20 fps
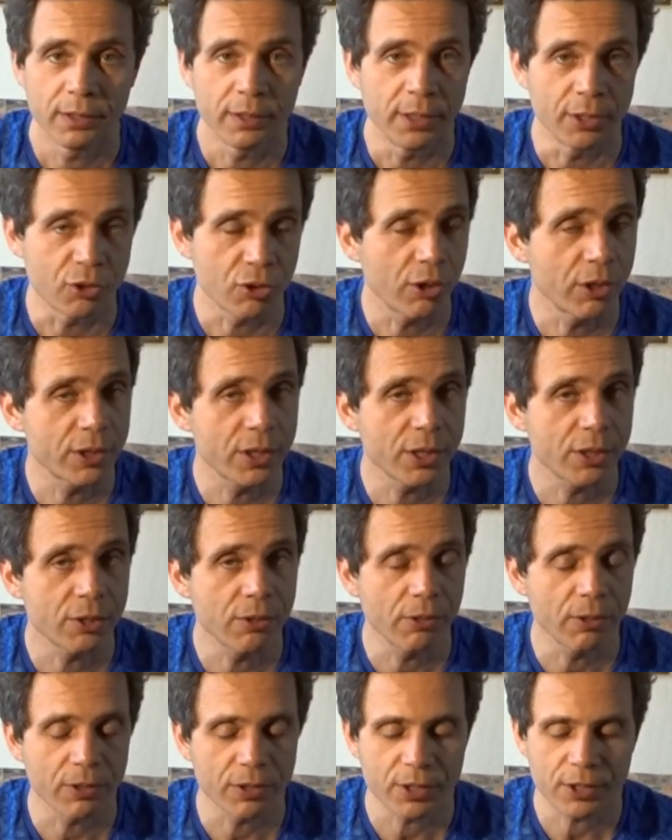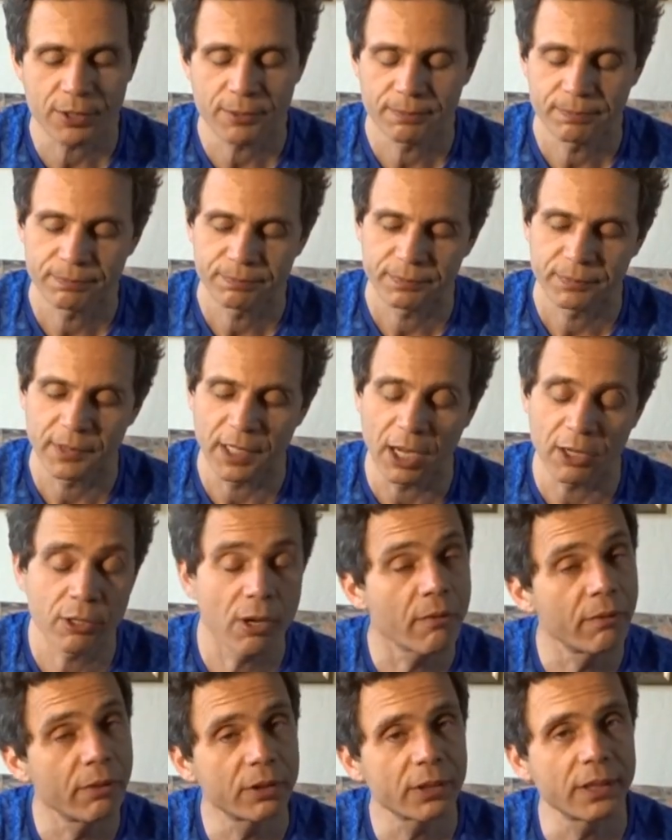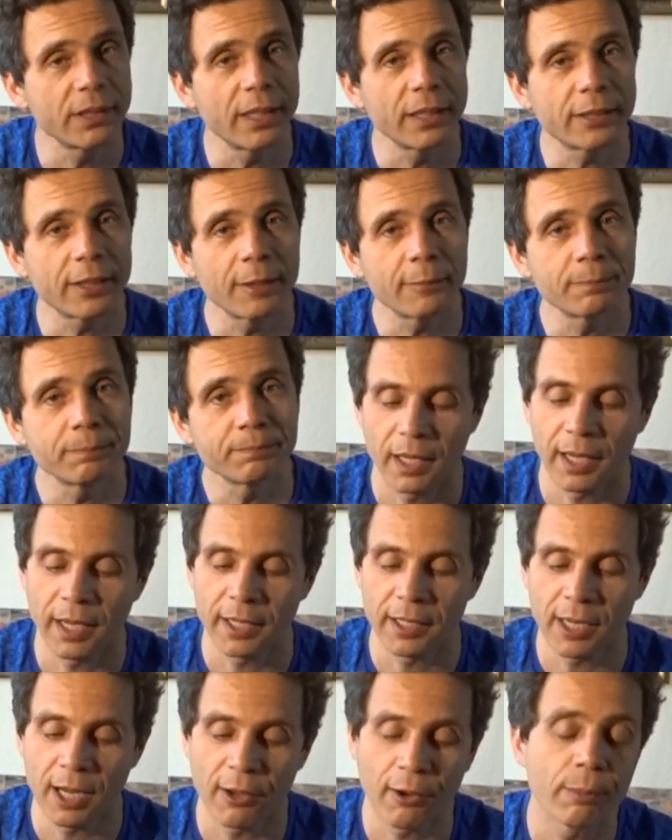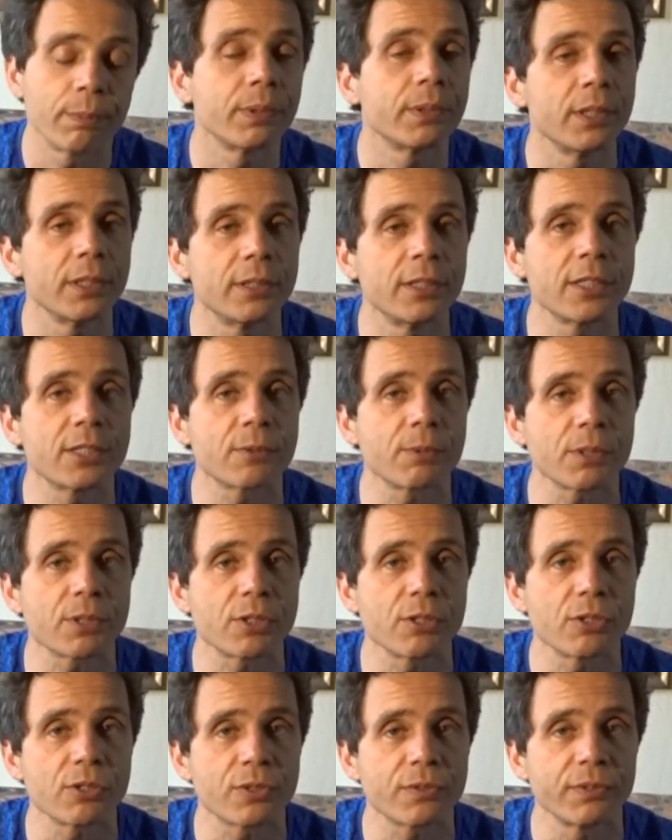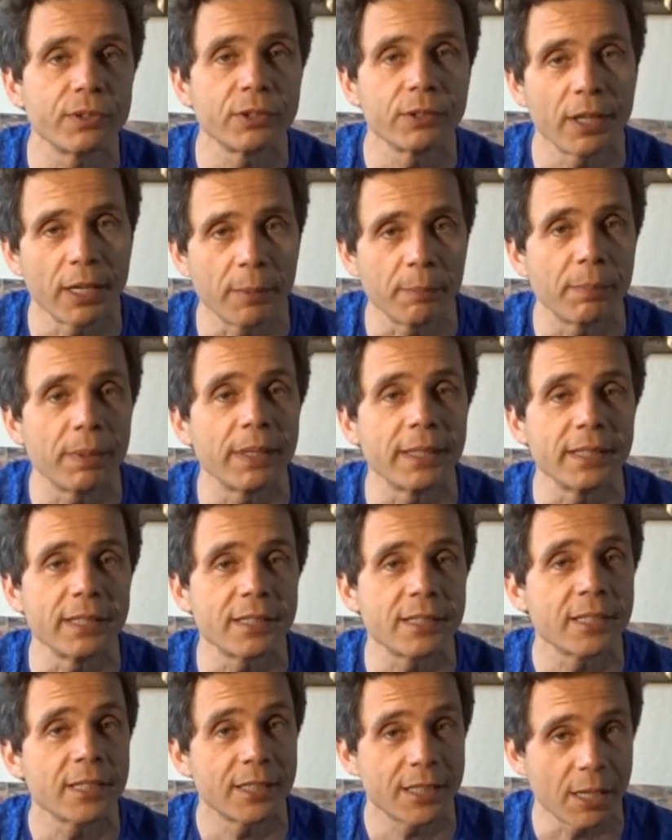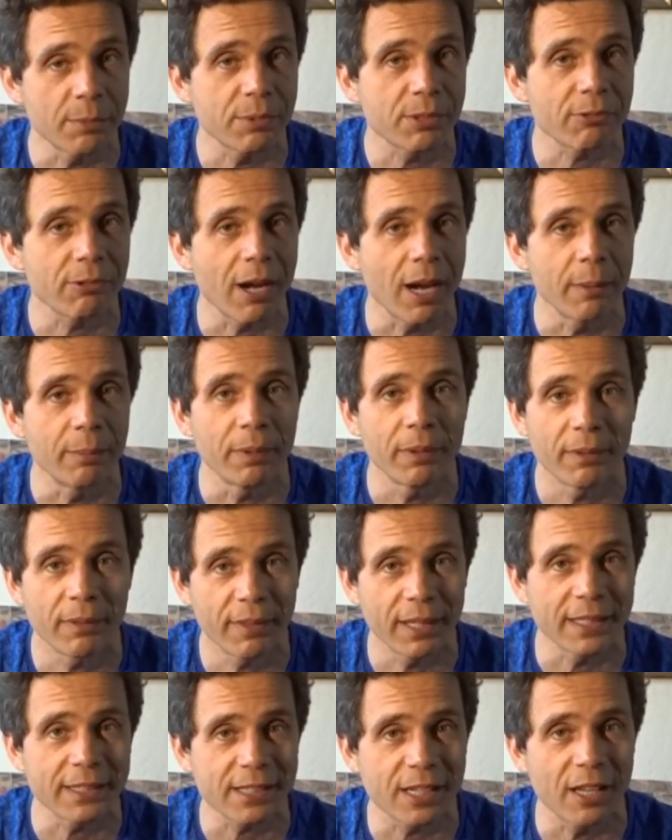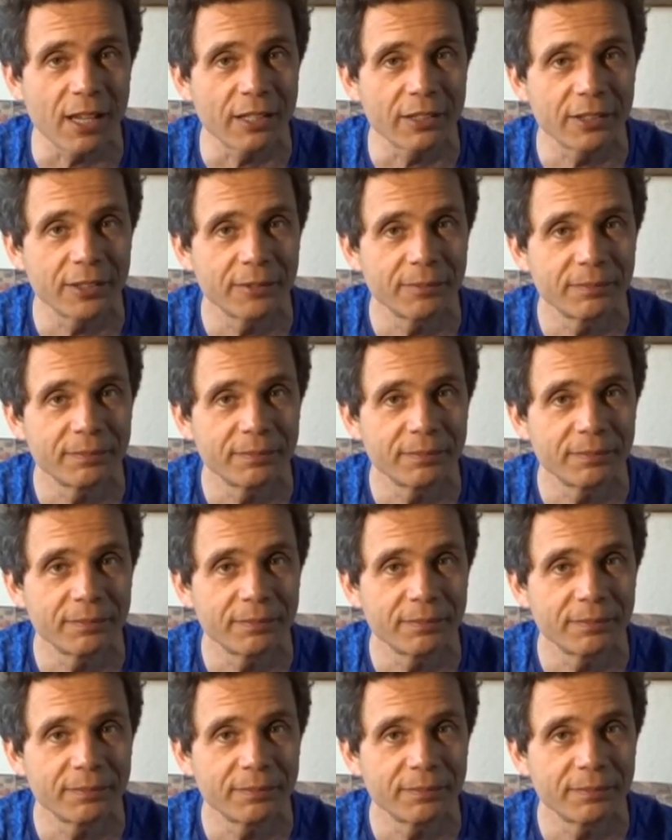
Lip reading: The choice is yours. Now you have all the data, and I hope that this was useful, and please subscribe. Thanks a lot.